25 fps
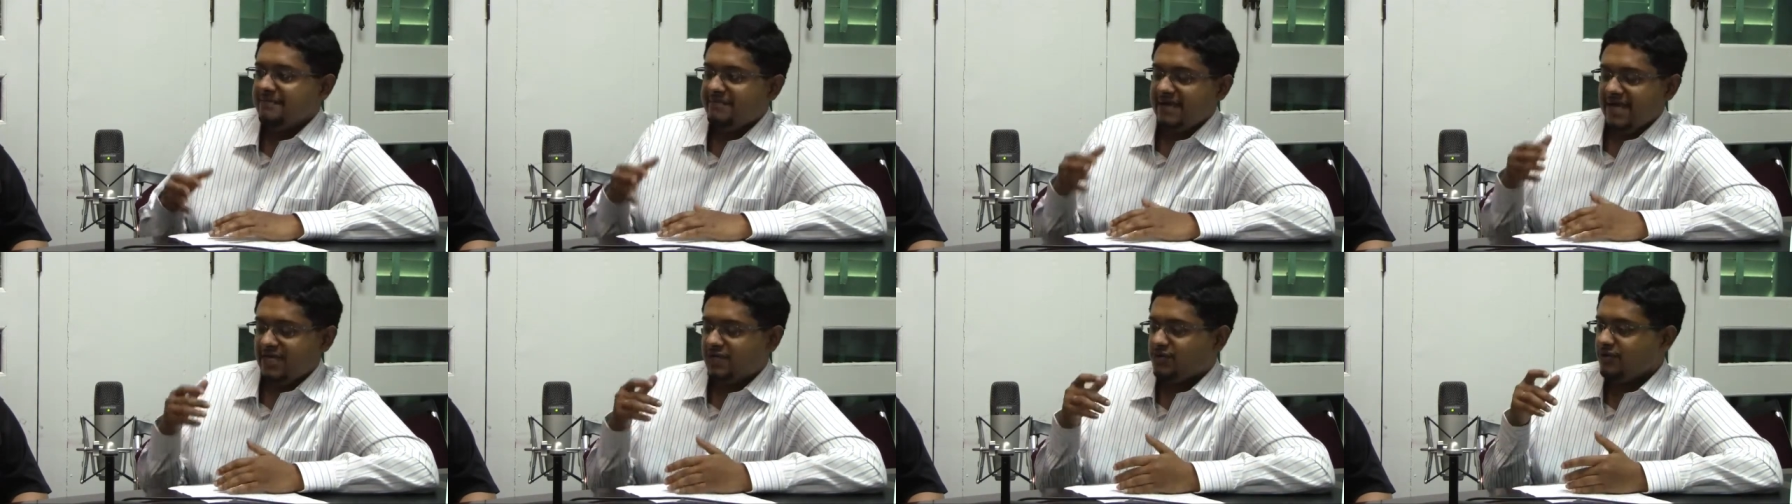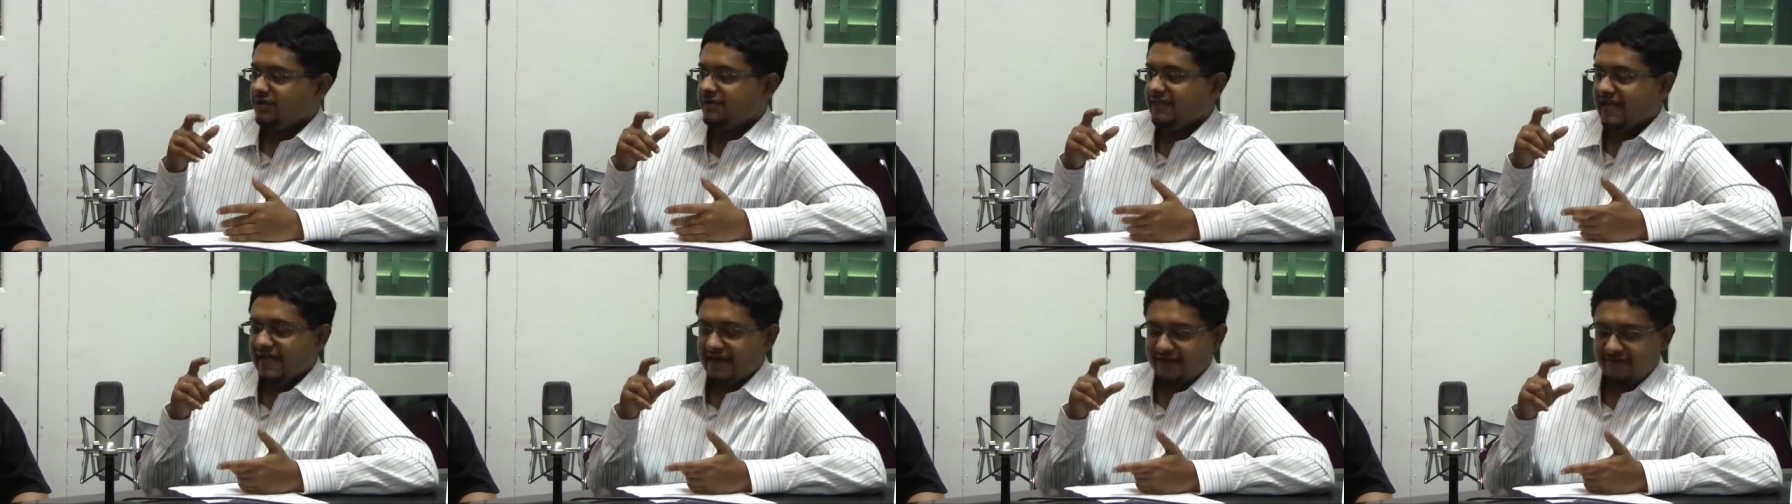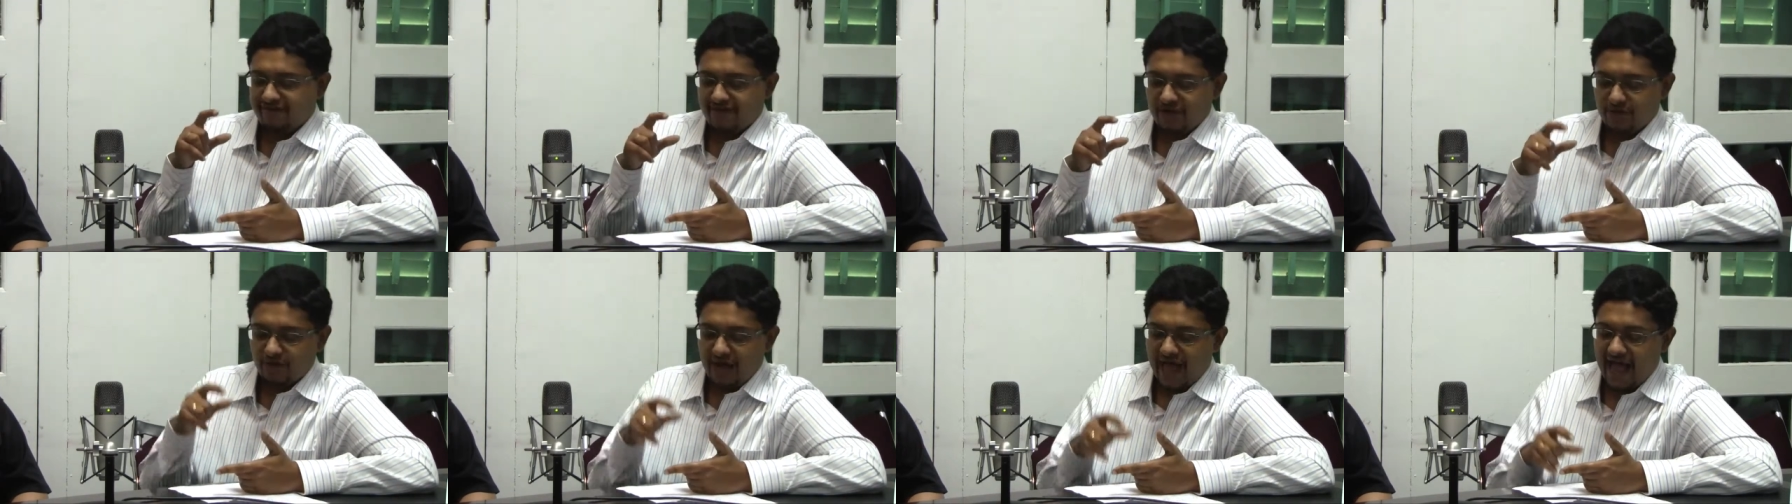make sure that
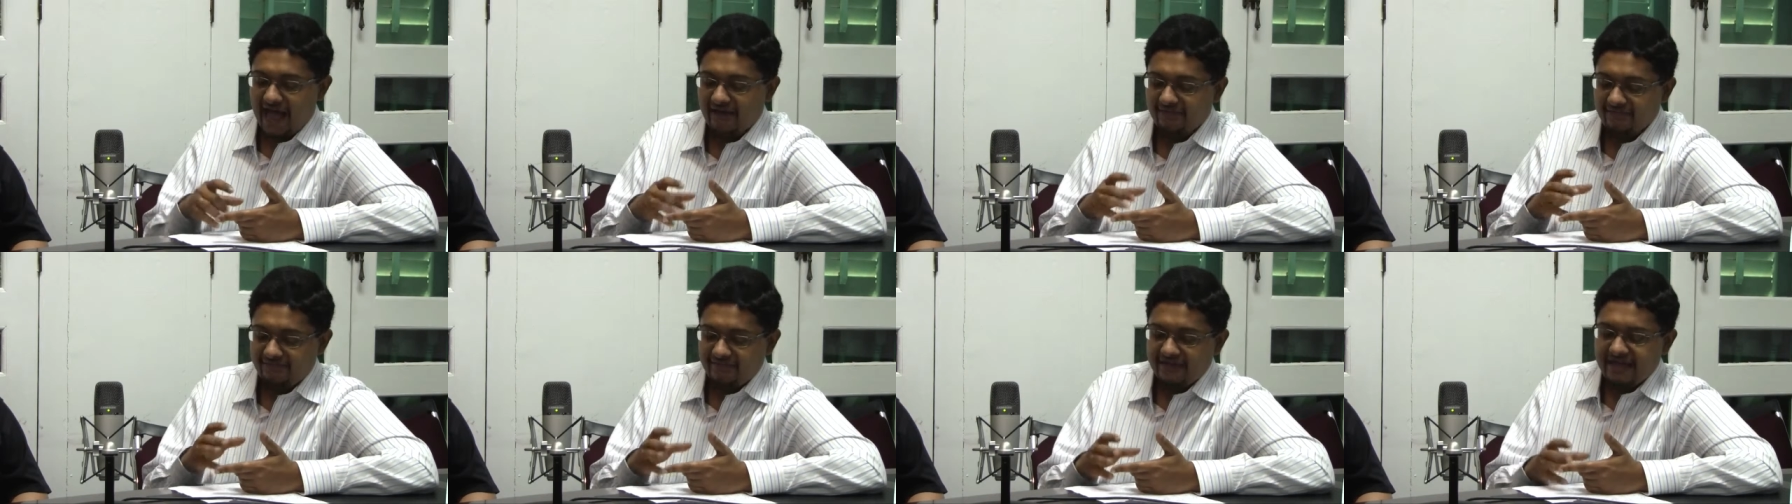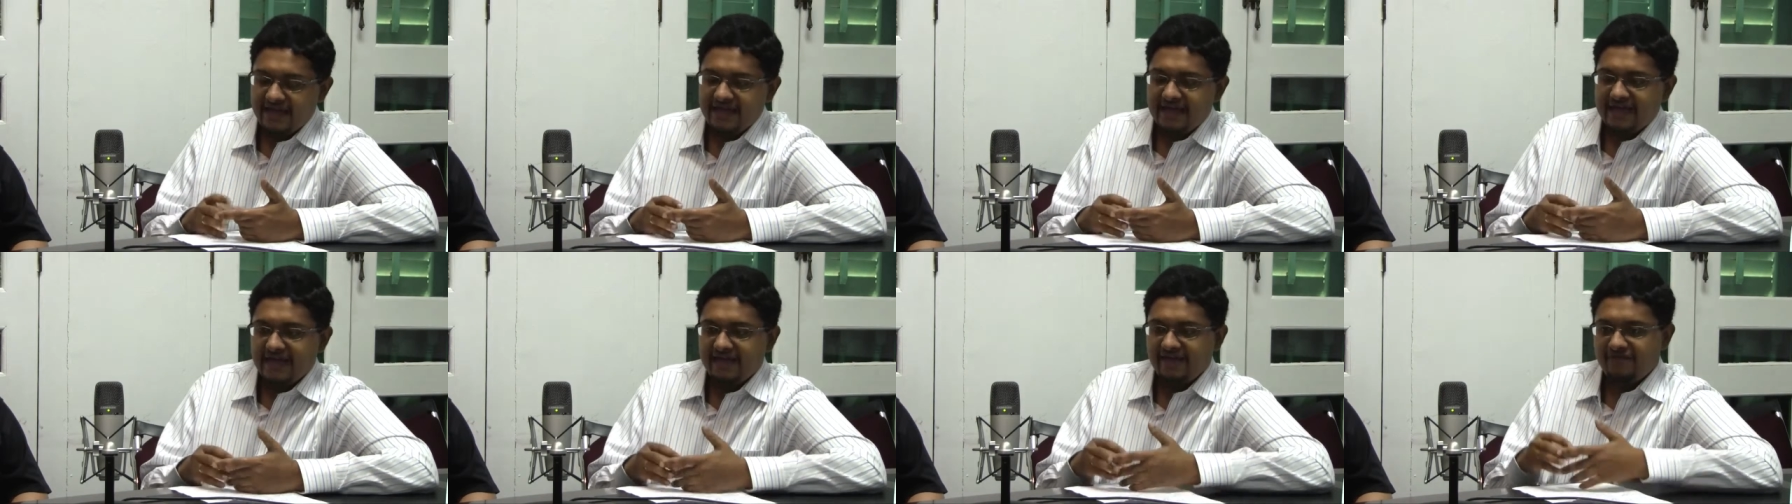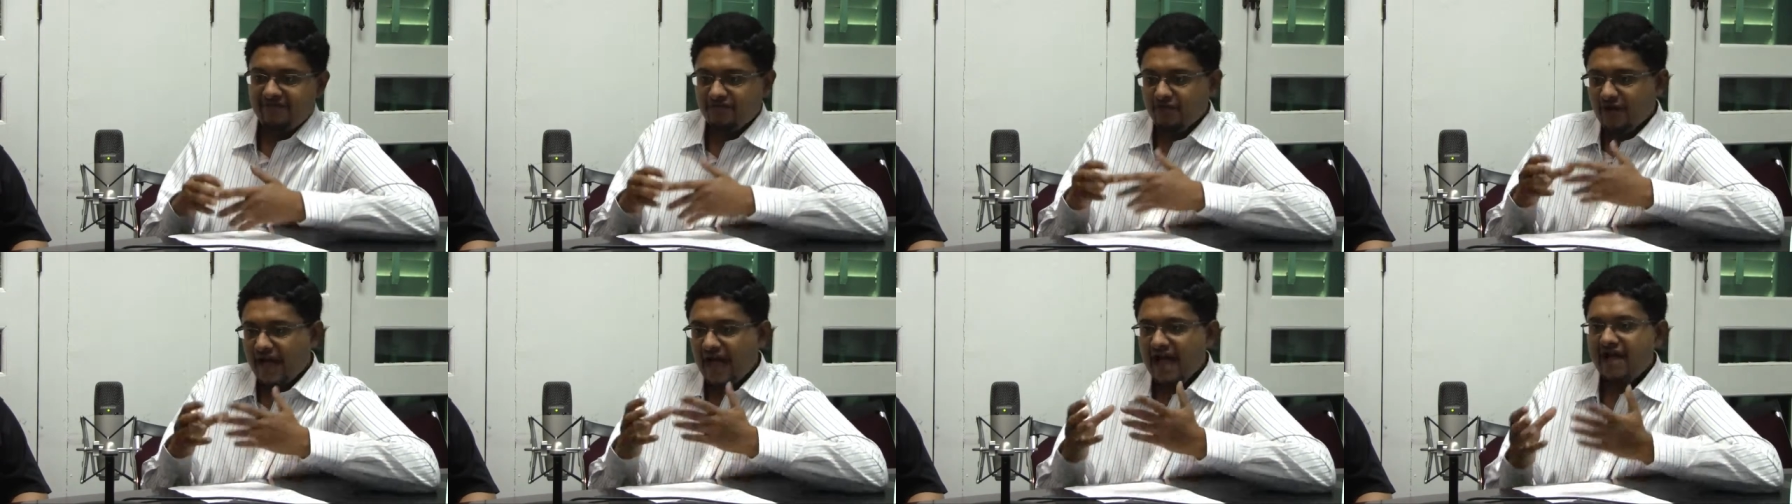if you
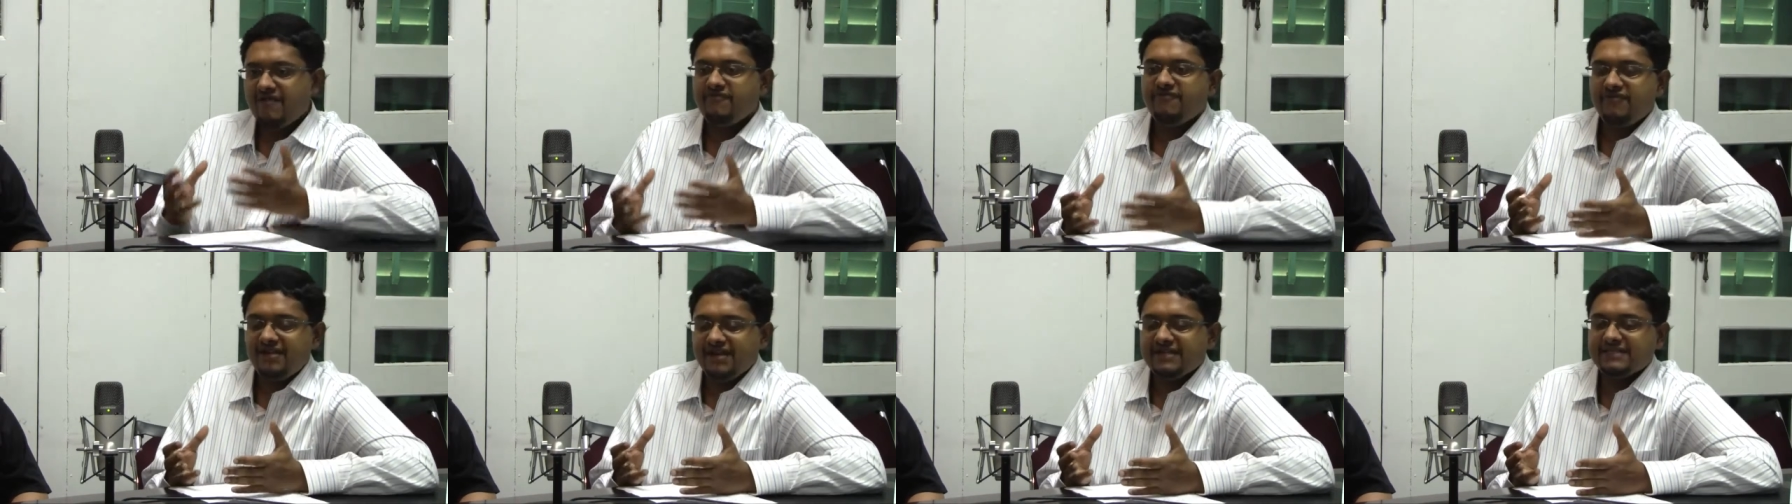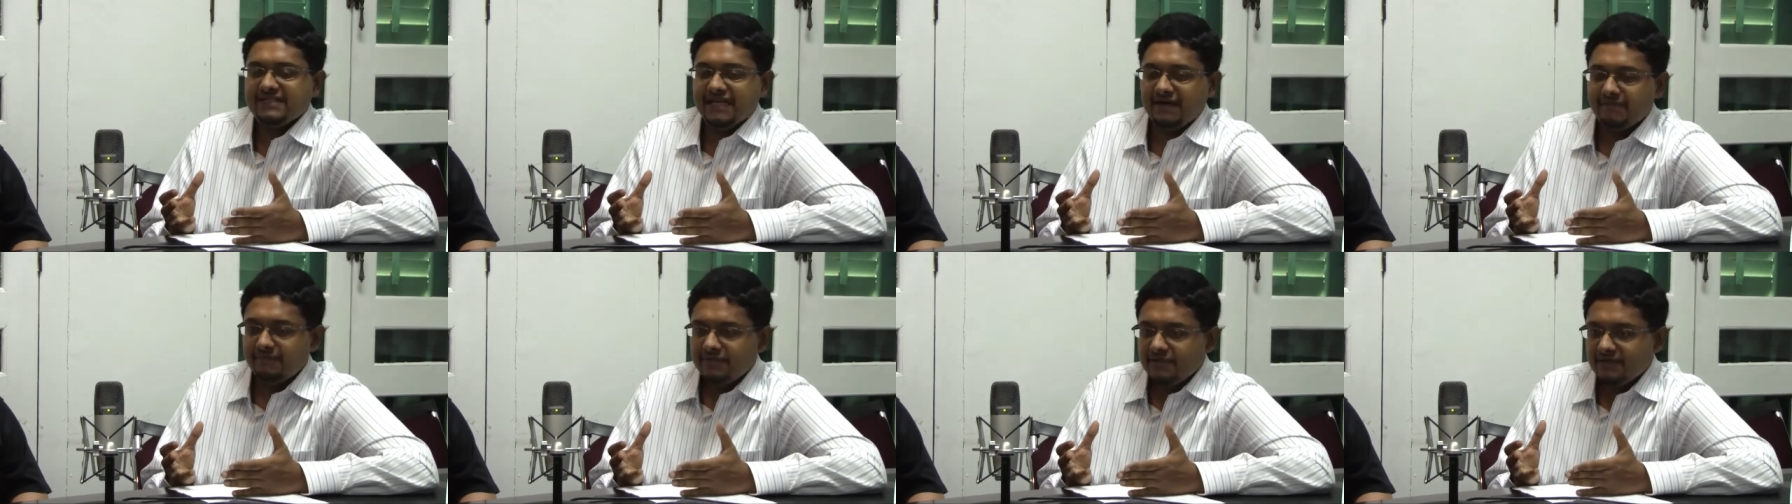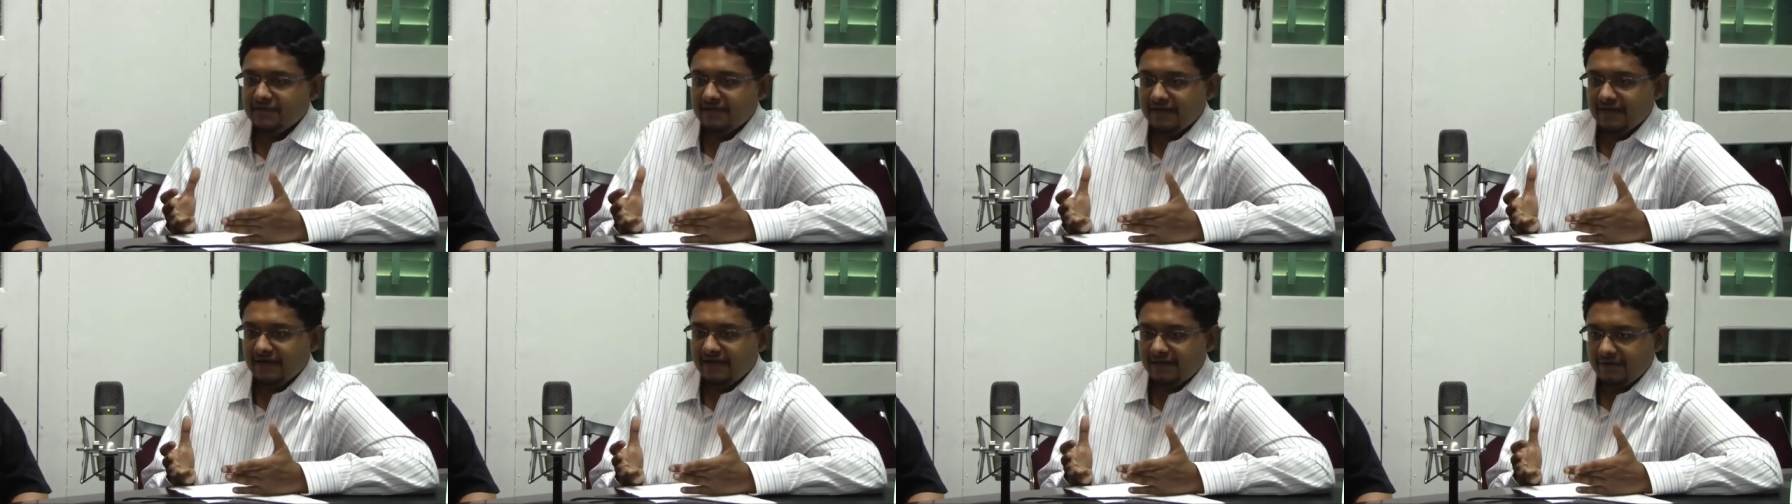have, for
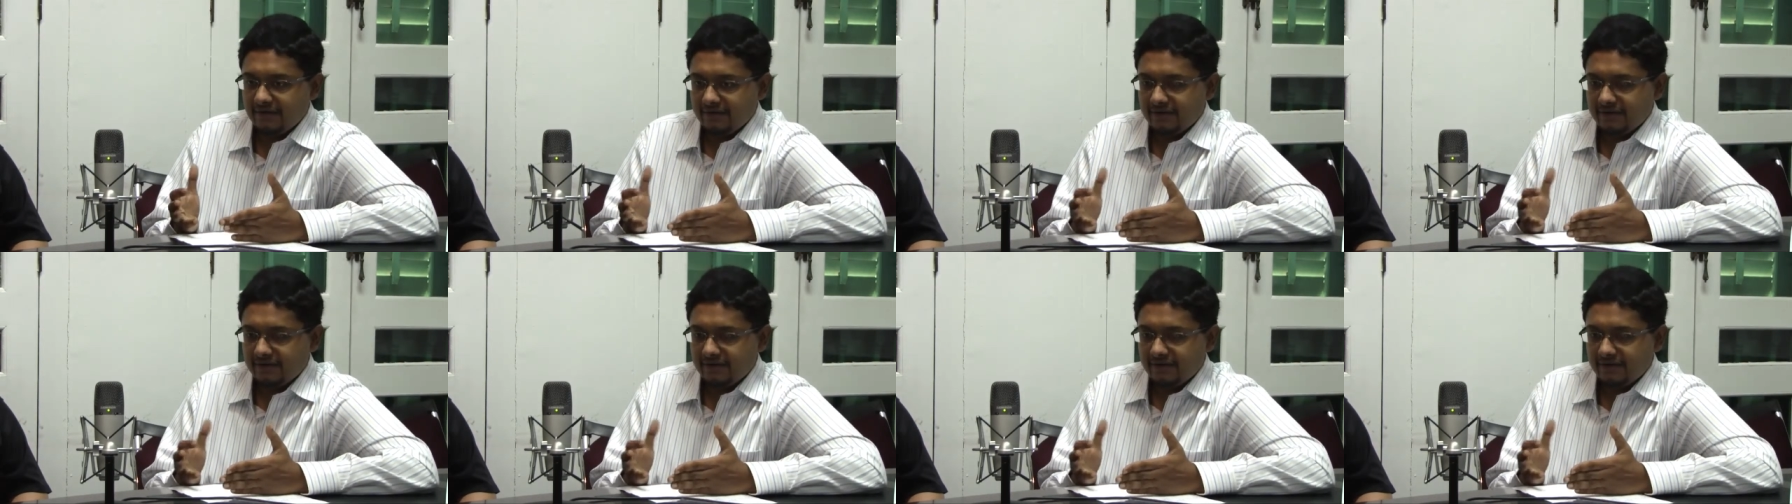example,